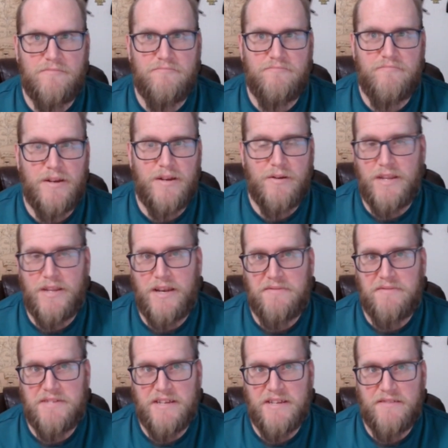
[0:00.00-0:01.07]
better than
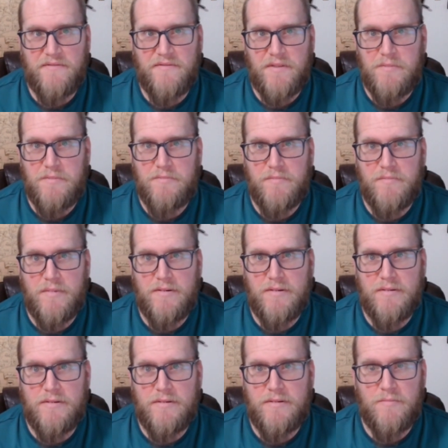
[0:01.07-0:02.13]
I've seen from
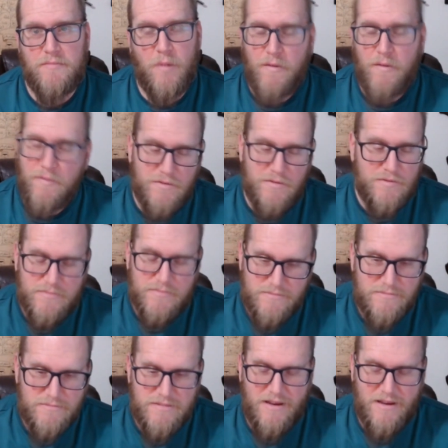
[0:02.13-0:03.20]
a Marvel
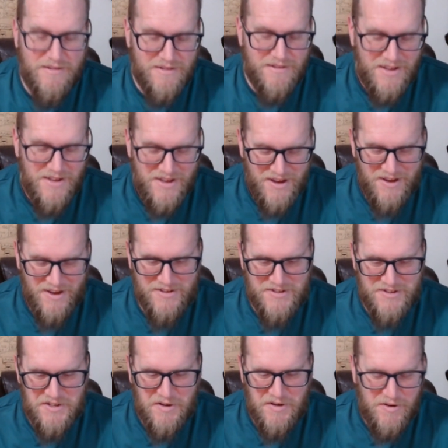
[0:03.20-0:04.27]

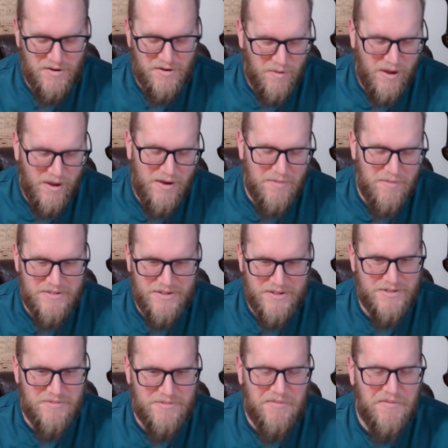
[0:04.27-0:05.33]
show in a while.
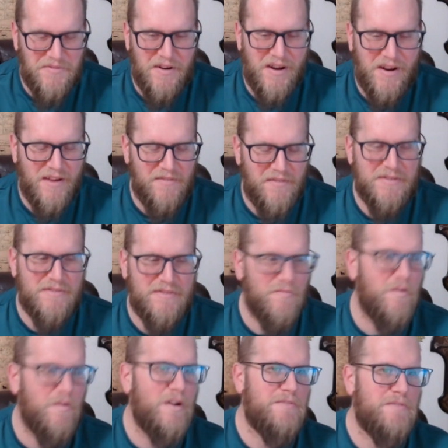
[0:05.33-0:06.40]
But to be fair, I haven't
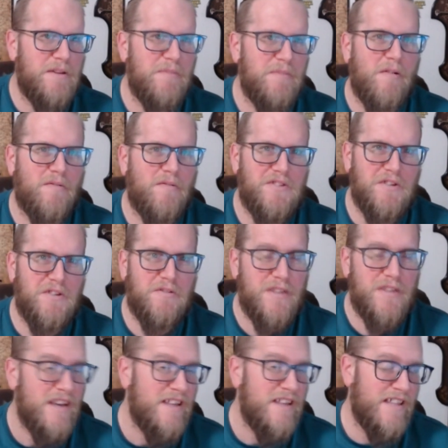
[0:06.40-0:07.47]
watched many Marvel shows.
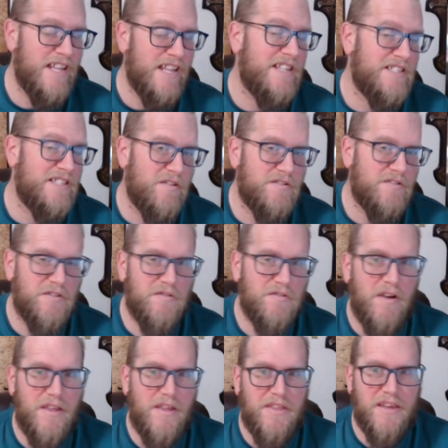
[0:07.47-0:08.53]
That is
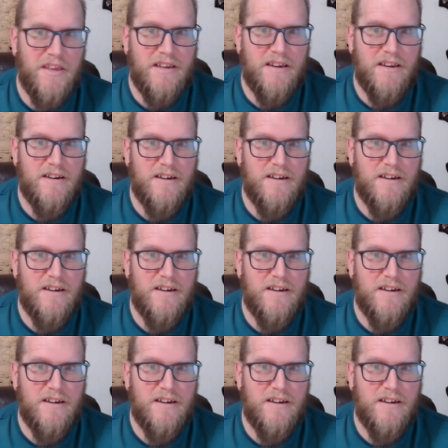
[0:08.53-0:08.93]
also, I think,